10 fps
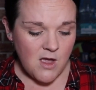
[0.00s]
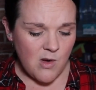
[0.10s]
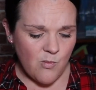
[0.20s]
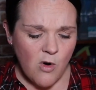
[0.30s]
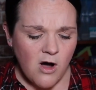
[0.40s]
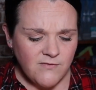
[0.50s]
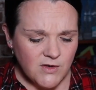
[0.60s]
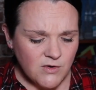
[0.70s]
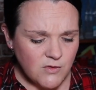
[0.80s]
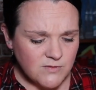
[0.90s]
and what have
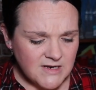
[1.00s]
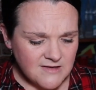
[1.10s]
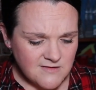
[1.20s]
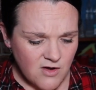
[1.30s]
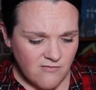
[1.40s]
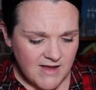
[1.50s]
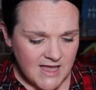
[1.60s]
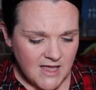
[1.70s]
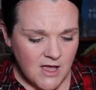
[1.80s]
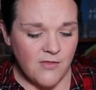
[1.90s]
you called it?
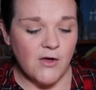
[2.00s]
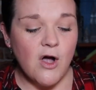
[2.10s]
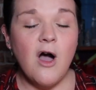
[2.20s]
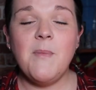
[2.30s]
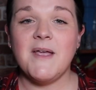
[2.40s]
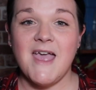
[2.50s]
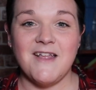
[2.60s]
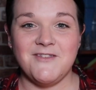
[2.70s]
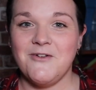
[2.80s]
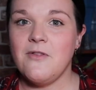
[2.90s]
Sorry, the copper
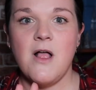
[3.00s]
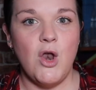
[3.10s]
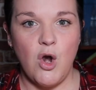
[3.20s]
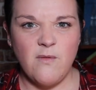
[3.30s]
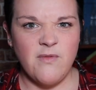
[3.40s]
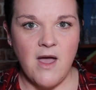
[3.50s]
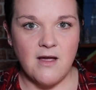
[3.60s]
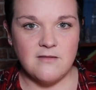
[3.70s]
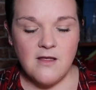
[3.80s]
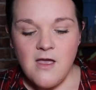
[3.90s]
kettle. Love
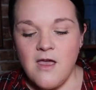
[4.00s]
that.